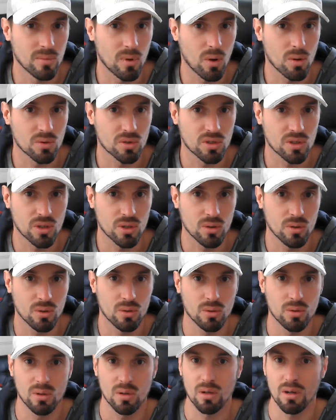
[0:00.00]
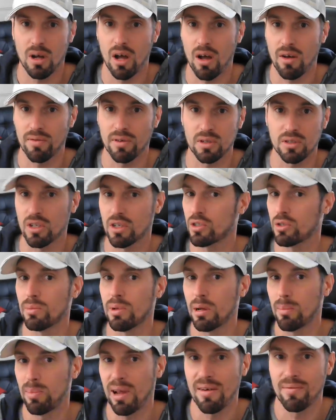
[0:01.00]
onto other social
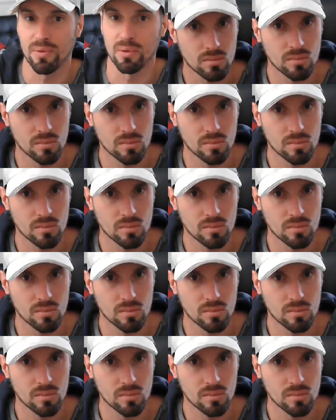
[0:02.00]
media platforms.